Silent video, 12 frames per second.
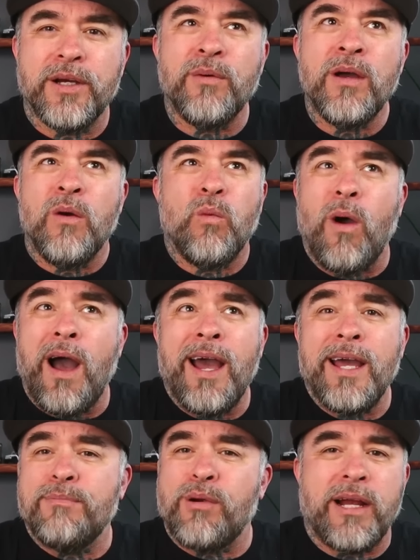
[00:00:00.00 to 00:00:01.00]
Why
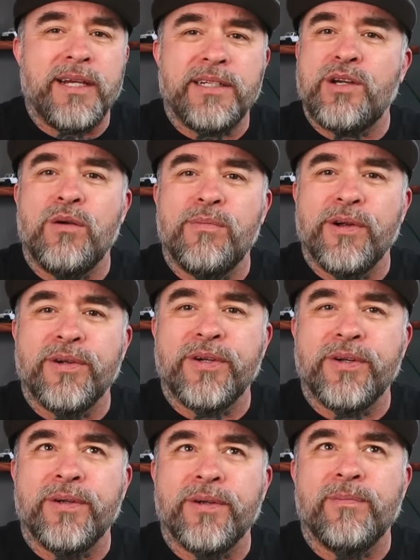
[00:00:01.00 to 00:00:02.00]
Bryan
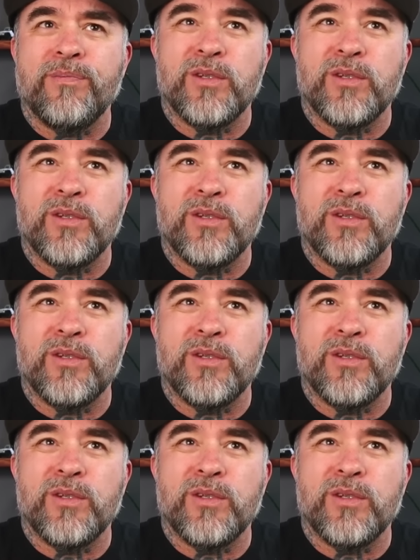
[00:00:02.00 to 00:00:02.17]
Kohberger